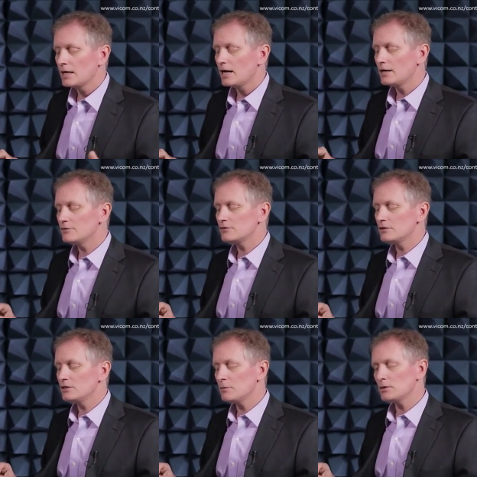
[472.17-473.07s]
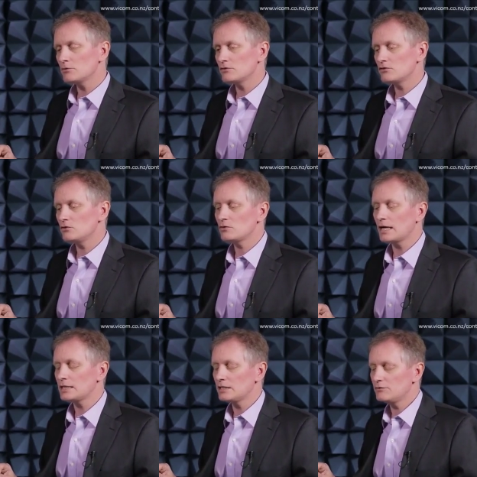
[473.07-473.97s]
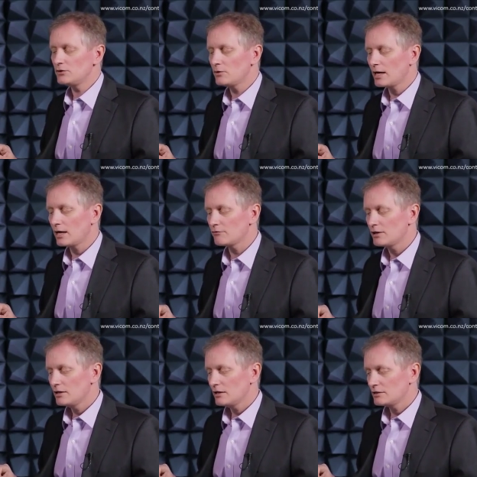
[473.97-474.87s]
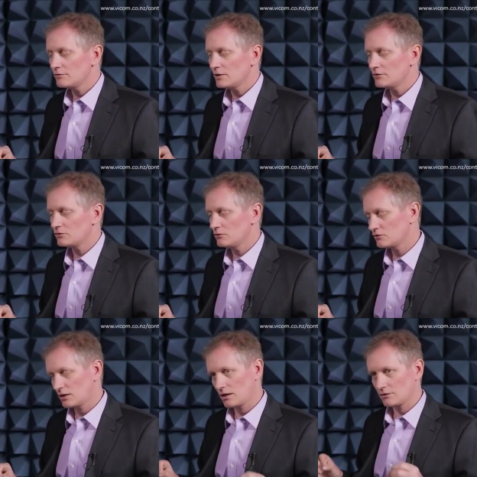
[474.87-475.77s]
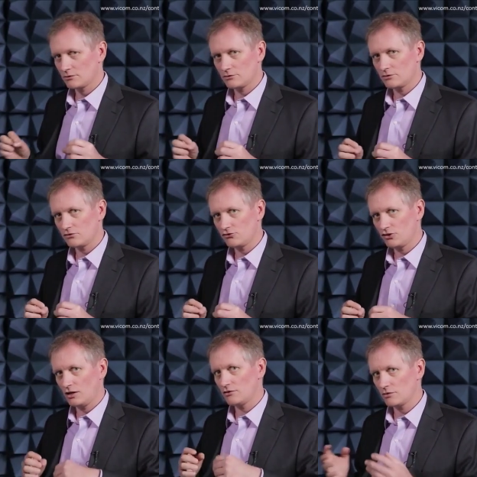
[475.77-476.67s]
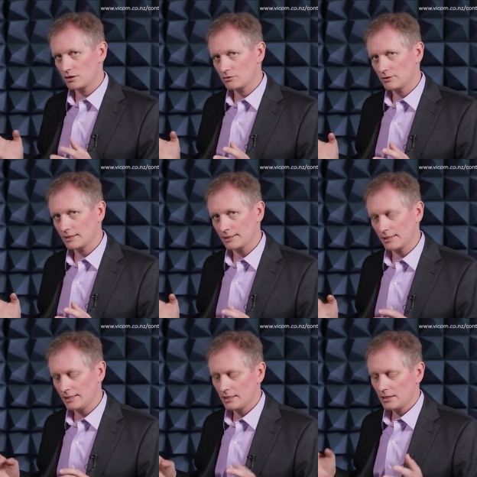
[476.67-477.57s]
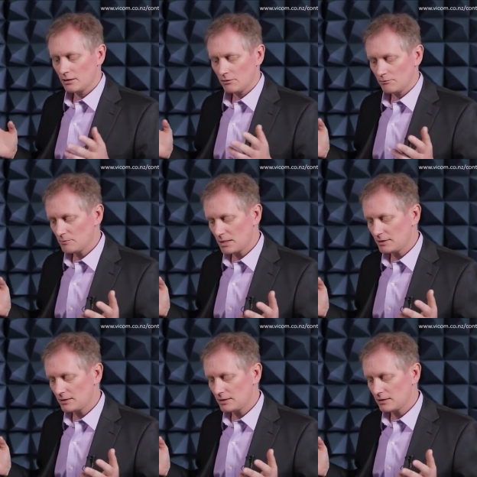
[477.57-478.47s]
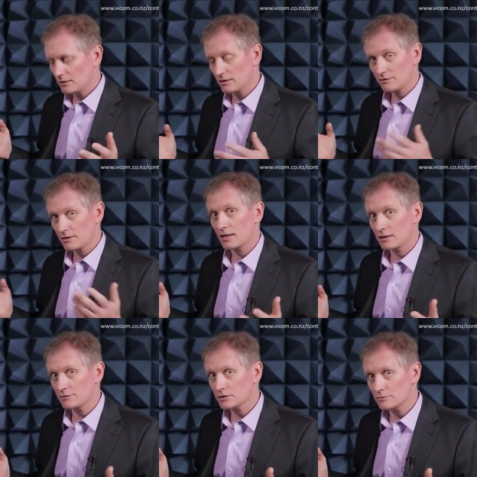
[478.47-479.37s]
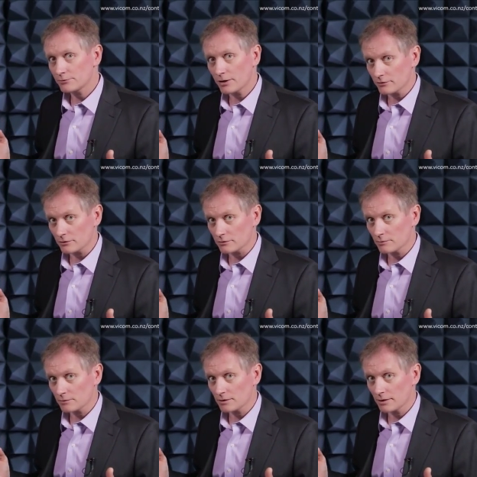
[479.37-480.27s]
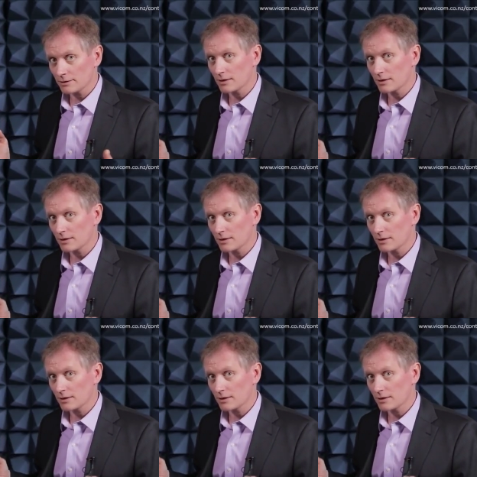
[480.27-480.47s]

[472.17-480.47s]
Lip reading: and you might want to do that if you have a device whose characteristics change very quickly, maybe the attack of a compressor, something like